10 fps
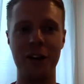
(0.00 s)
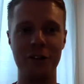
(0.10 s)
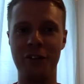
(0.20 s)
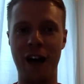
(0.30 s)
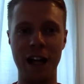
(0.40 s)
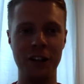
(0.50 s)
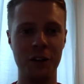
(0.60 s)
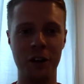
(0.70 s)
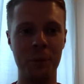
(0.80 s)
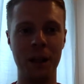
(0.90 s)
and
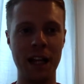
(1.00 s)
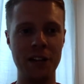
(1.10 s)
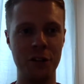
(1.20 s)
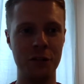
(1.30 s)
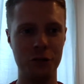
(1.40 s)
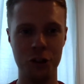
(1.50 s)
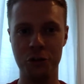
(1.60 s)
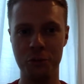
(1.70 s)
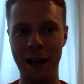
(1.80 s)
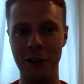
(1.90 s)
find a place of
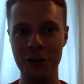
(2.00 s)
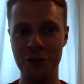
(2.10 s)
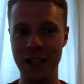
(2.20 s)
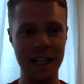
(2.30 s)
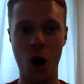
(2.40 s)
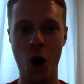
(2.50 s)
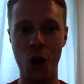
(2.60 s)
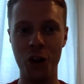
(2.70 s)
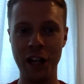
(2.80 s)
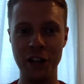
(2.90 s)
just balance and eat
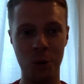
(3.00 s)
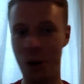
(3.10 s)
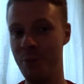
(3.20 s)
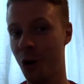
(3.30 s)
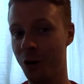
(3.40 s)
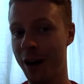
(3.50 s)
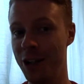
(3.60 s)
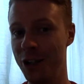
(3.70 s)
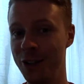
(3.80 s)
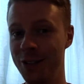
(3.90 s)
all things, but in
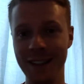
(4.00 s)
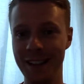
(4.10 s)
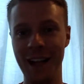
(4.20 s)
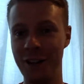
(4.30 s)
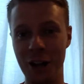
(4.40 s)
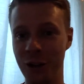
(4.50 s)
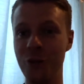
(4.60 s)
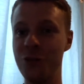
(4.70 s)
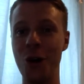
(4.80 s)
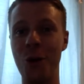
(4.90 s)
moderation? I'd
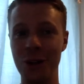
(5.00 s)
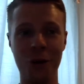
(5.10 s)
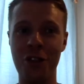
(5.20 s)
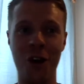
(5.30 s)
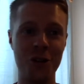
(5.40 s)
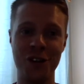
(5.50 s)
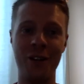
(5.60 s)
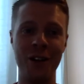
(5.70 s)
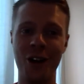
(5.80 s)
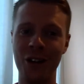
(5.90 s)
love to know what your thoughts
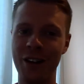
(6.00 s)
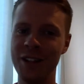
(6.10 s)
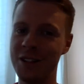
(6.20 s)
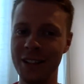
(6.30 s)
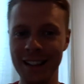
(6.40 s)
are on all of this.